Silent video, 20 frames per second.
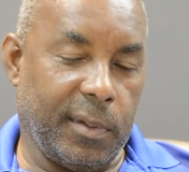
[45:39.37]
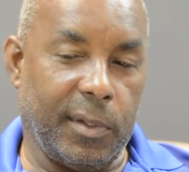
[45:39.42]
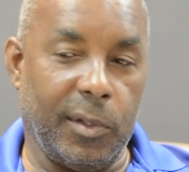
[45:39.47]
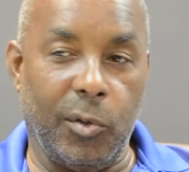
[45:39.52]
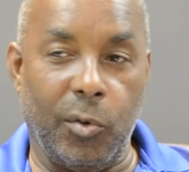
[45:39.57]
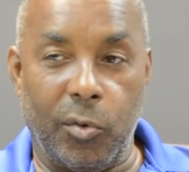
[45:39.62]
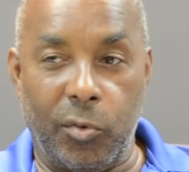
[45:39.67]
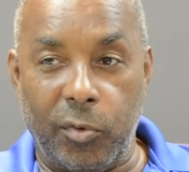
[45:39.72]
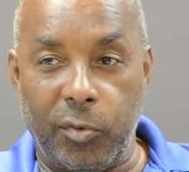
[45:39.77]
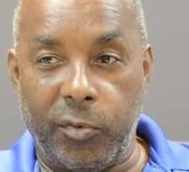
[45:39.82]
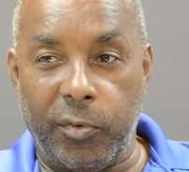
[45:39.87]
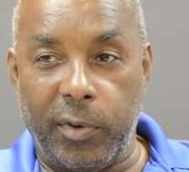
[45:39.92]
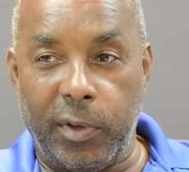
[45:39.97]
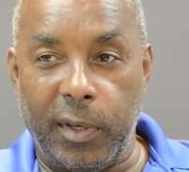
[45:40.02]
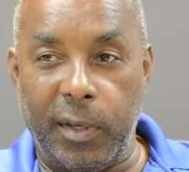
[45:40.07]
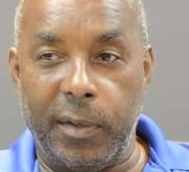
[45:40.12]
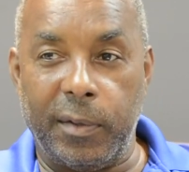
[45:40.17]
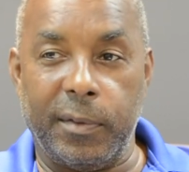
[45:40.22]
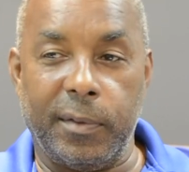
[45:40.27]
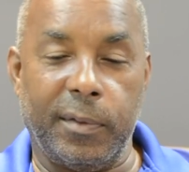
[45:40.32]
local
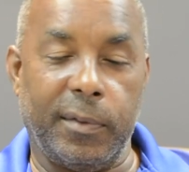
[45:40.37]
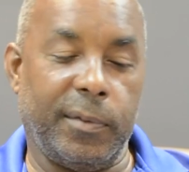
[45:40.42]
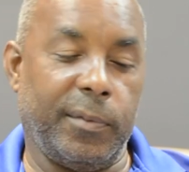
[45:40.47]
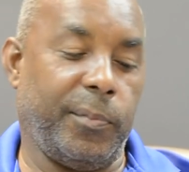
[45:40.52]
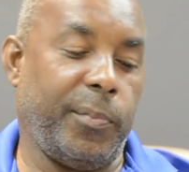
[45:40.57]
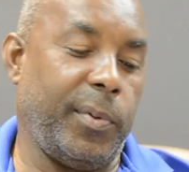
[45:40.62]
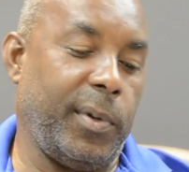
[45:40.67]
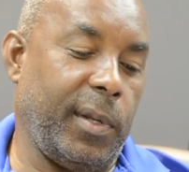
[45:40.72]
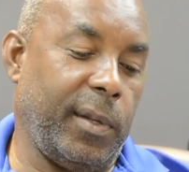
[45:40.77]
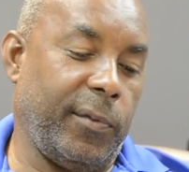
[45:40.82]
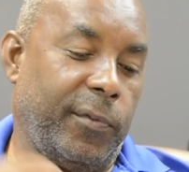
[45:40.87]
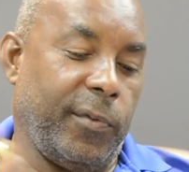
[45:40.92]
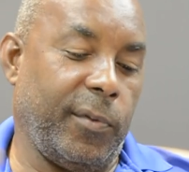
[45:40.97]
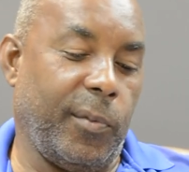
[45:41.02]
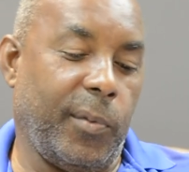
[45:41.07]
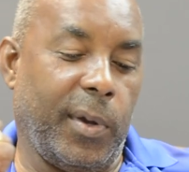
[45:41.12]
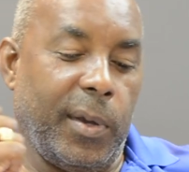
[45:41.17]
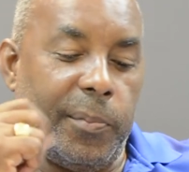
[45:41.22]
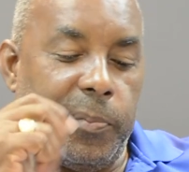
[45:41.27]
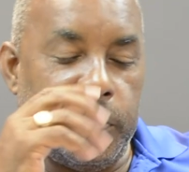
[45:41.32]
cricket playing for
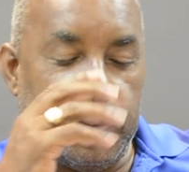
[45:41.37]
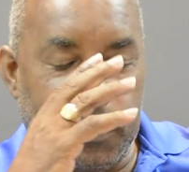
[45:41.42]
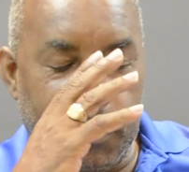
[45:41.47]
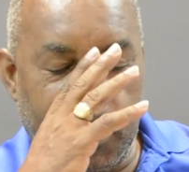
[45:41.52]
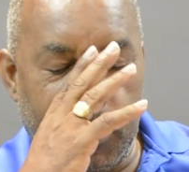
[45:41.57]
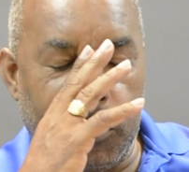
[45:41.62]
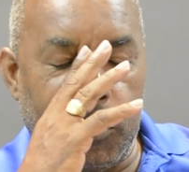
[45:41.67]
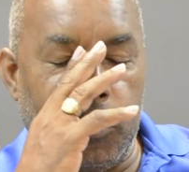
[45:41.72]
YMPC.